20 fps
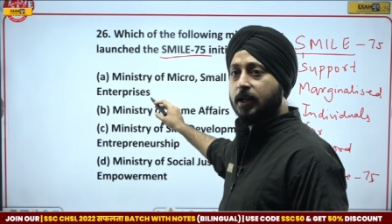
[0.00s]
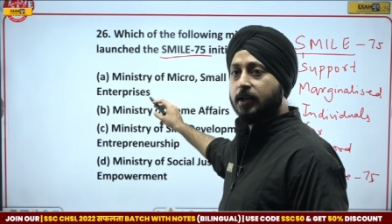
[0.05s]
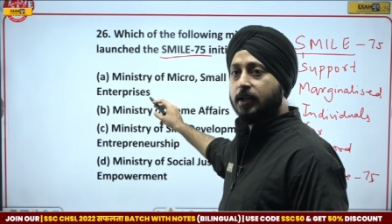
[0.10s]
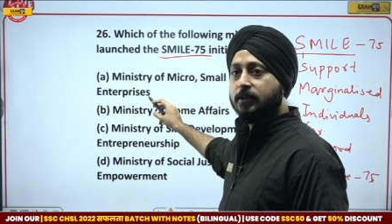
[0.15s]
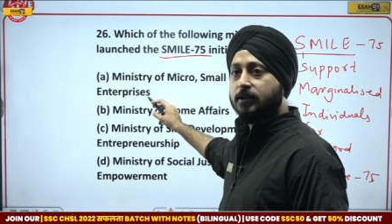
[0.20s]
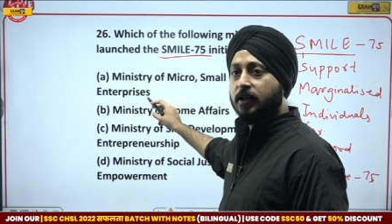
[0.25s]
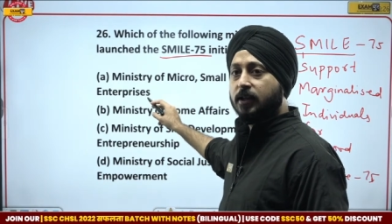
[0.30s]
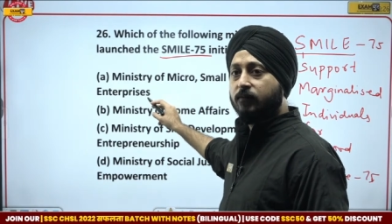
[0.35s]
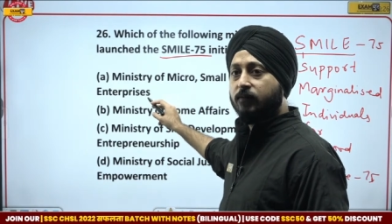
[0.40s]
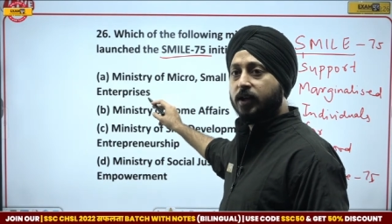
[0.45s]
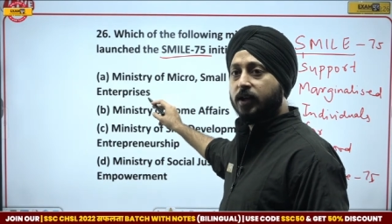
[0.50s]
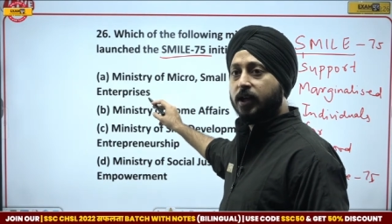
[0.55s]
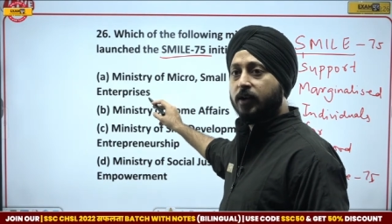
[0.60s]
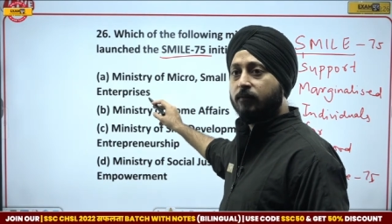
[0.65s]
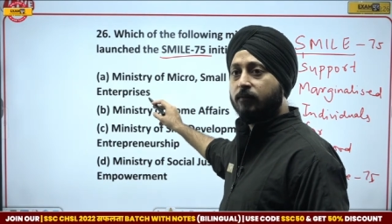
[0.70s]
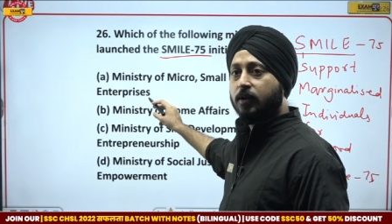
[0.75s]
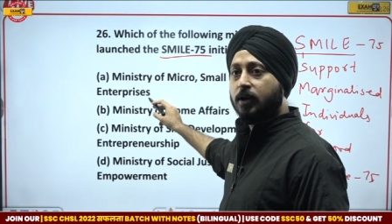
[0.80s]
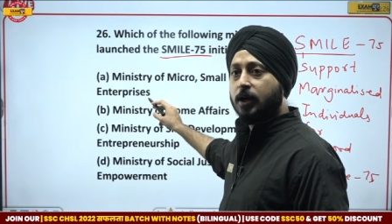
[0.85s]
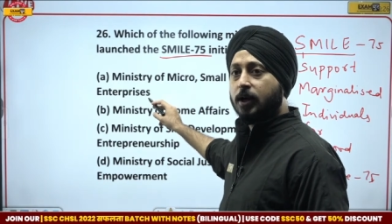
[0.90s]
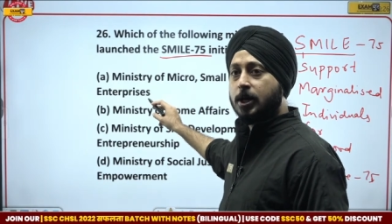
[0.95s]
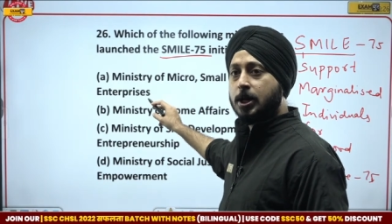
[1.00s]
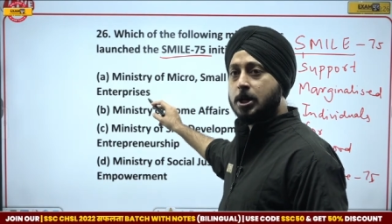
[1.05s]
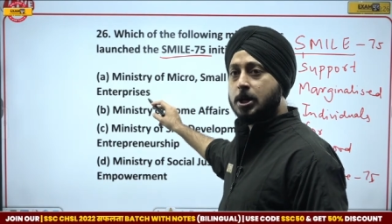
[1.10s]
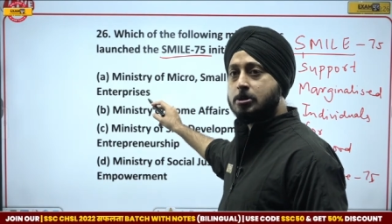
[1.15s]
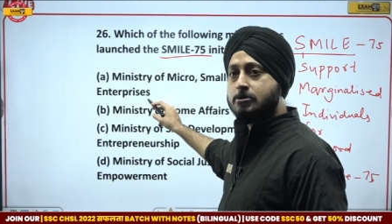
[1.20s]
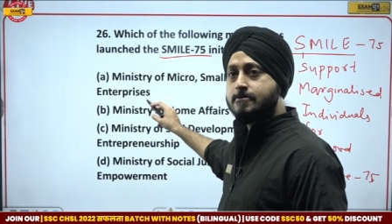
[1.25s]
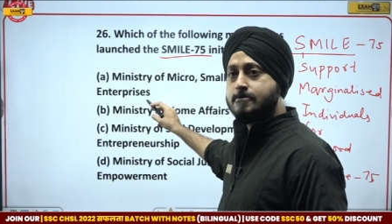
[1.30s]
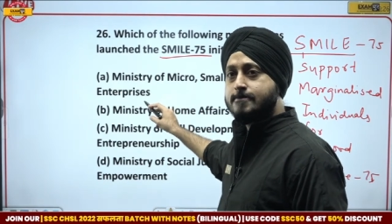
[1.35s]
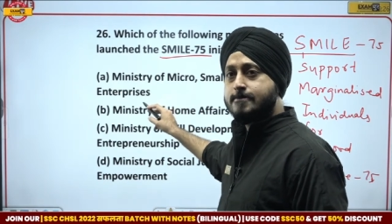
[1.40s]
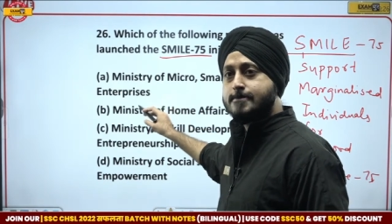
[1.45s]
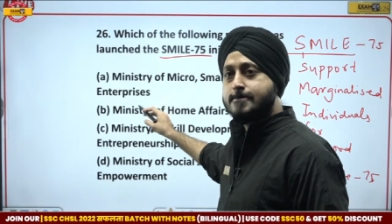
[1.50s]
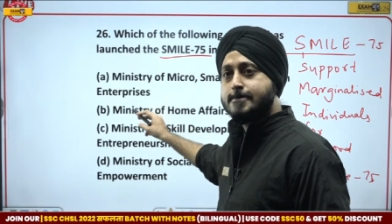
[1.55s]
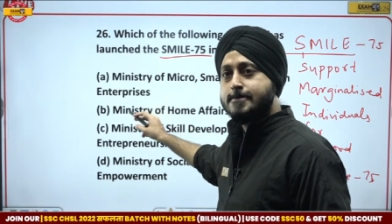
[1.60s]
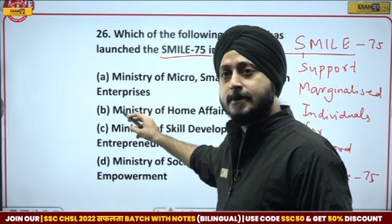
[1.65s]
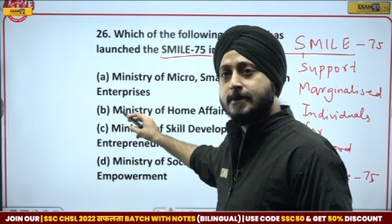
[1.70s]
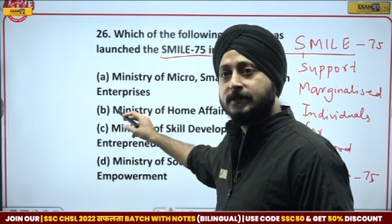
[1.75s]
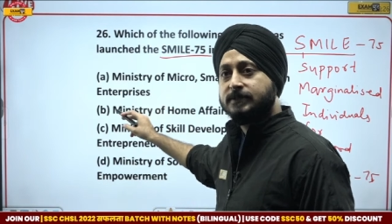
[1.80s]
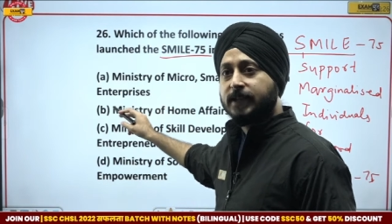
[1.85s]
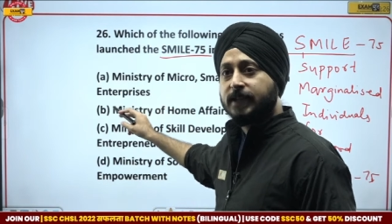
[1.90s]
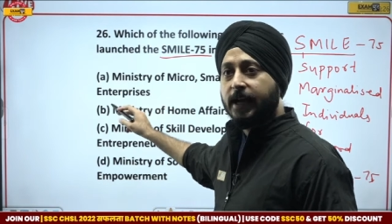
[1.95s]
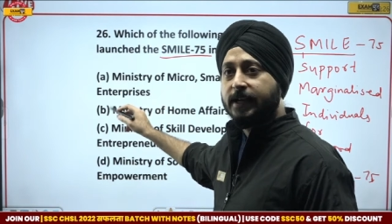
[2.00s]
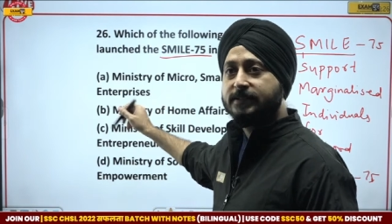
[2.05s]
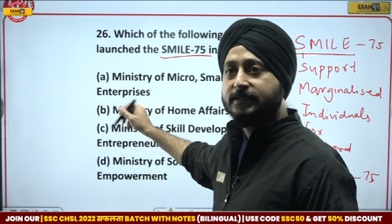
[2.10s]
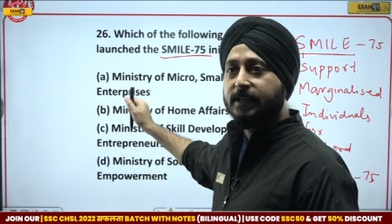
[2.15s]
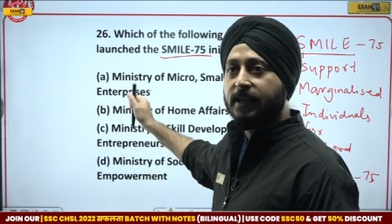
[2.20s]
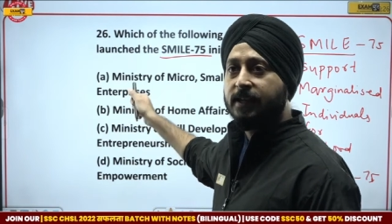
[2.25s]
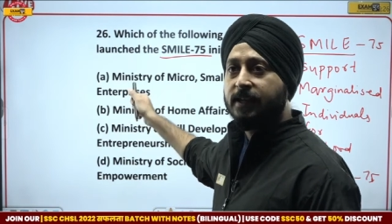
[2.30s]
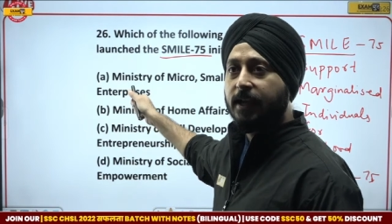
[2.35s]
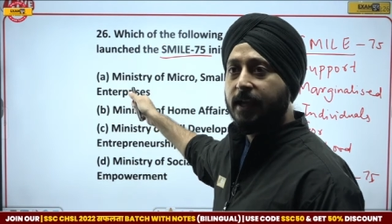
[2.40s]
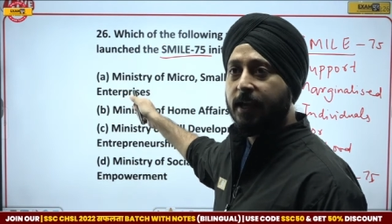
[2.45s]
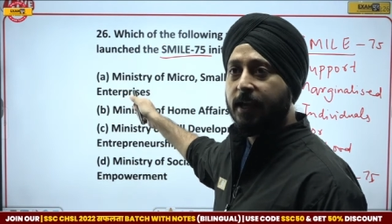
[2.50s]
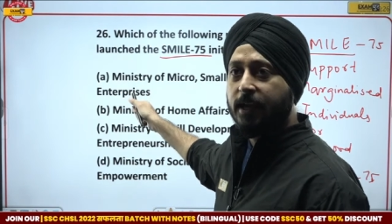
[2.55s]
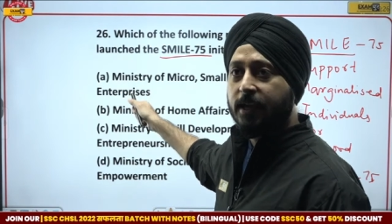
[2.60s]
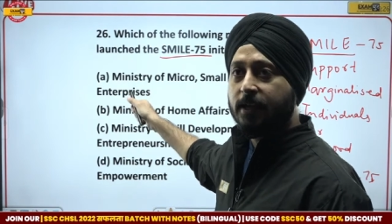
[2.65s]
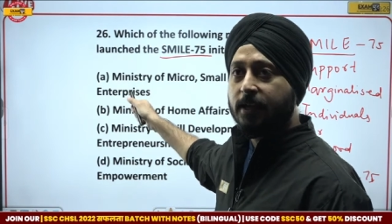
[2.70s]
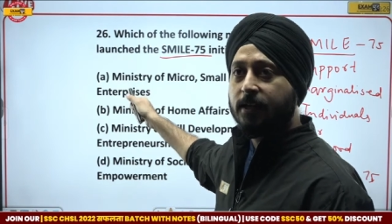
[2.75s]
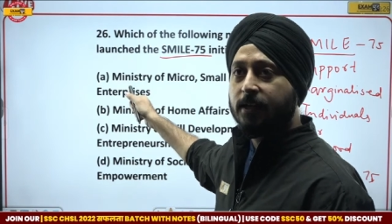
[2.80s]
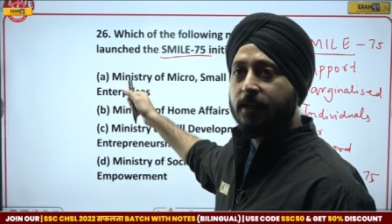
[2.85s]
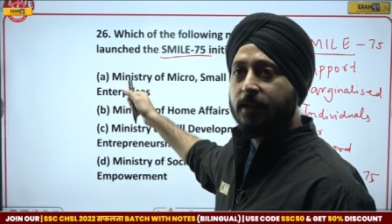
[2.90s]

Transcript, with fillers: Then we have uh, Sai saying A.